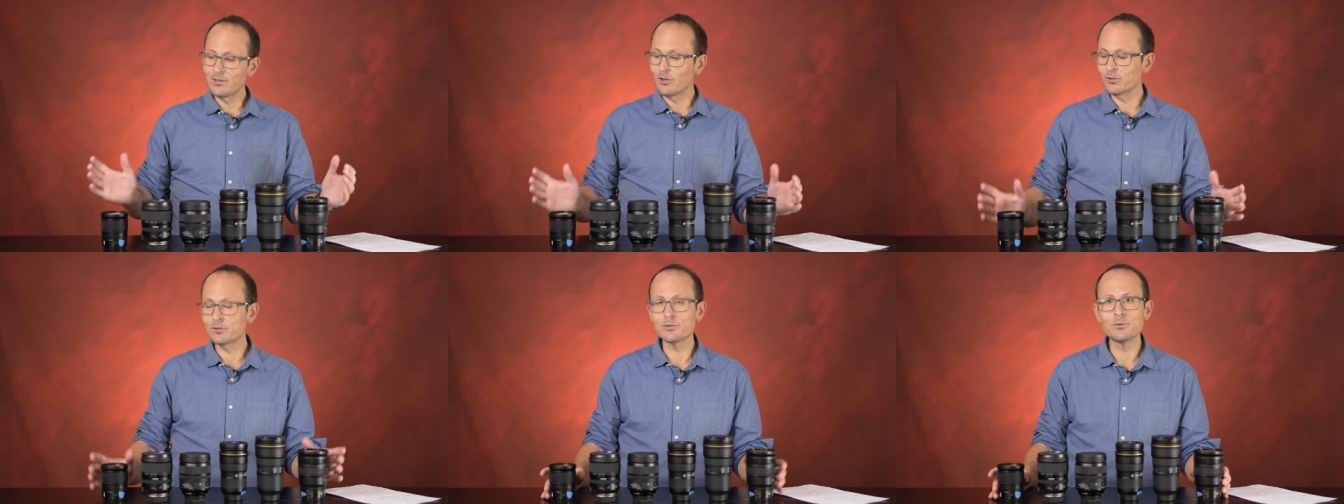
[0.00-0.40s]

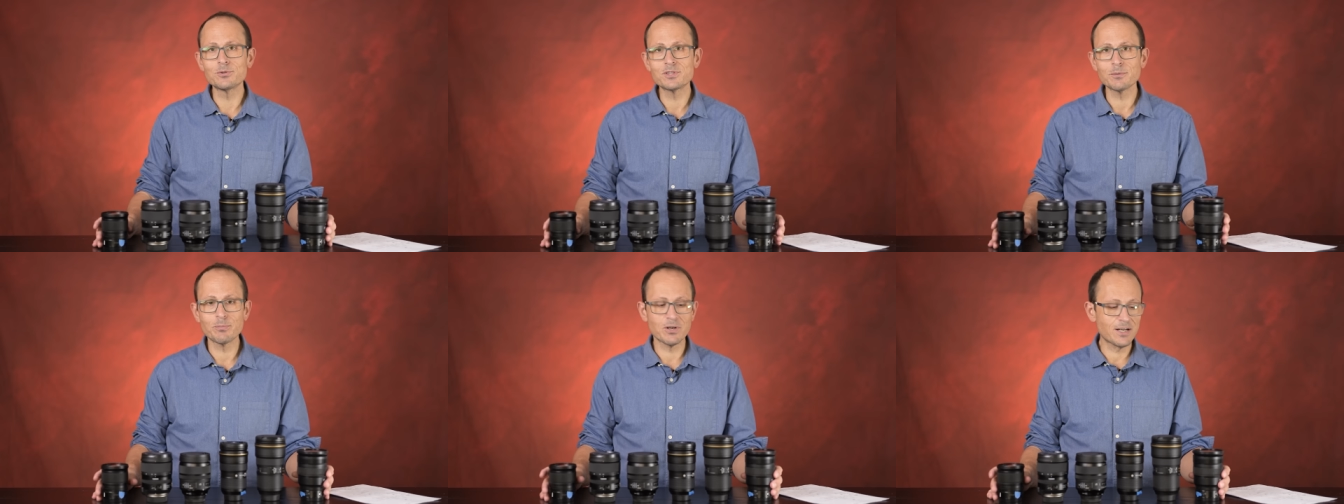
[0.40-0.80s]
not too
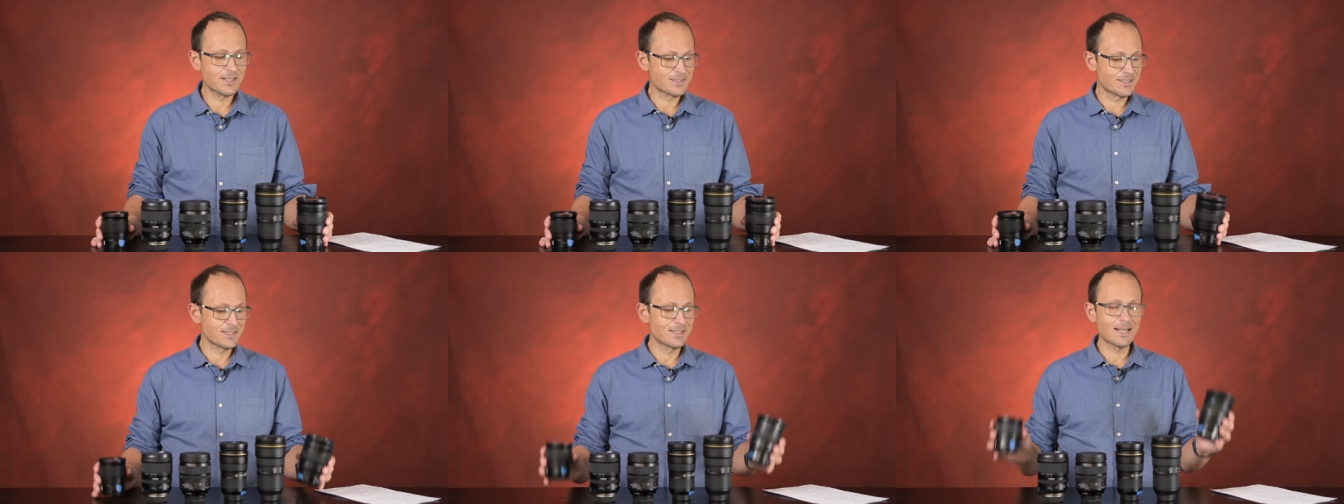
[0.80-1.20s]

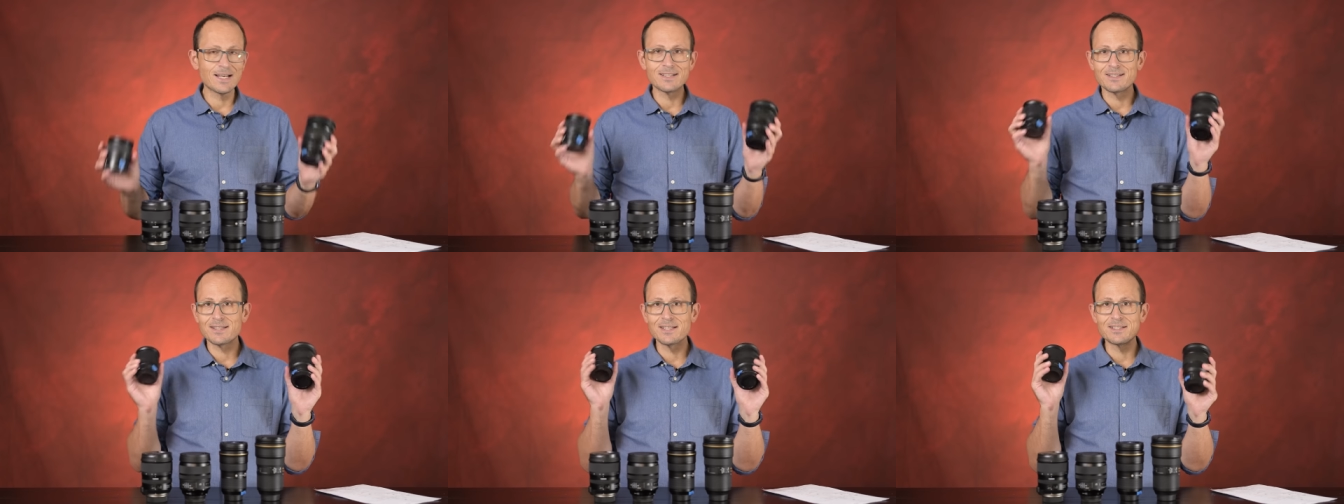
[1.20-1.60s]
surprising
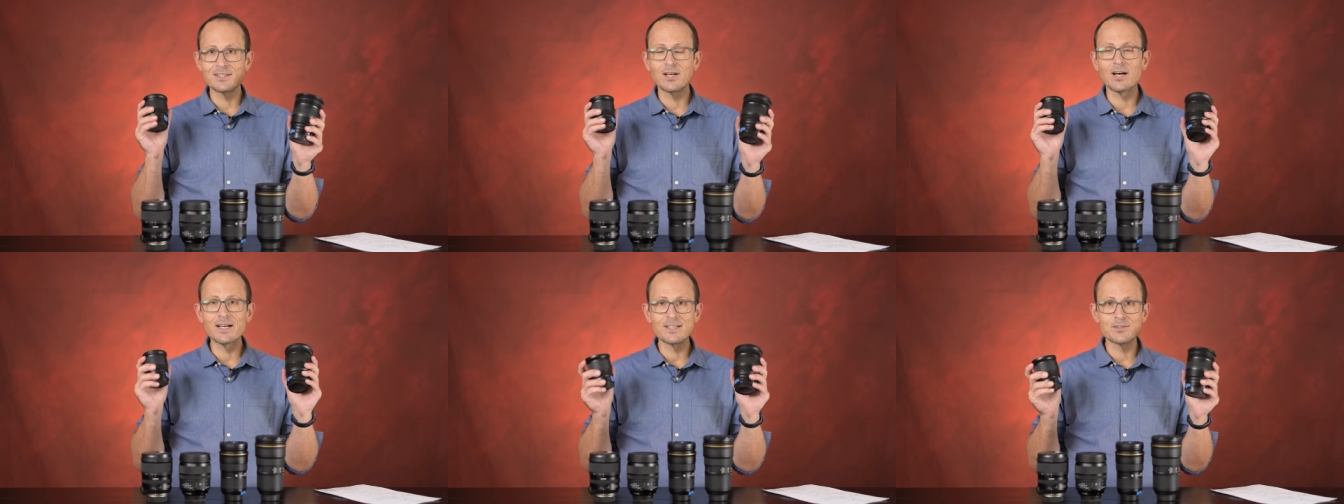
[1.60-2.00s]
that these
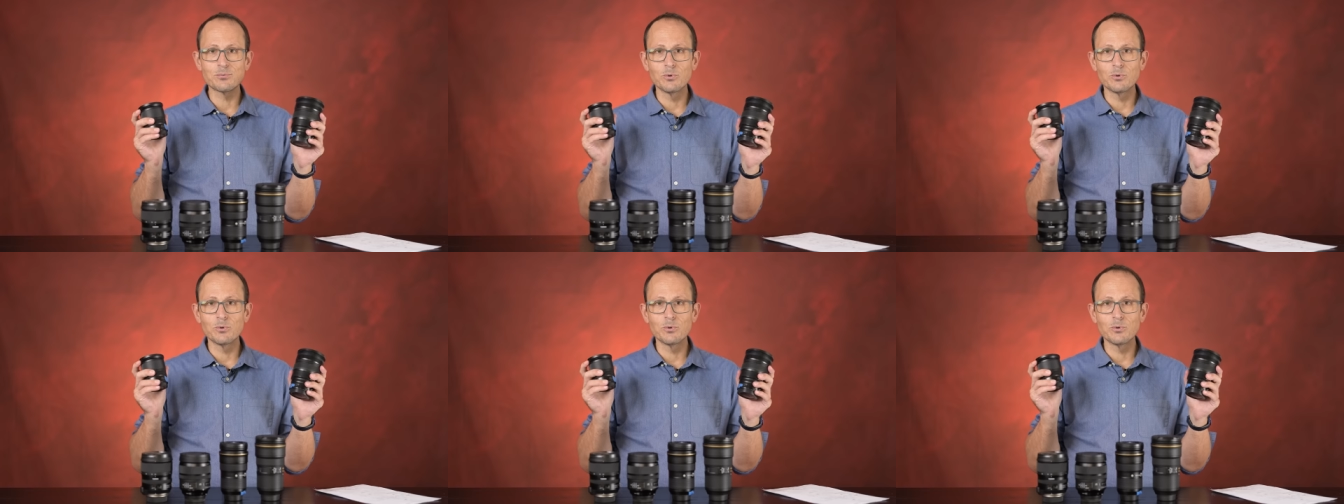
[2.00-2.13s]
guys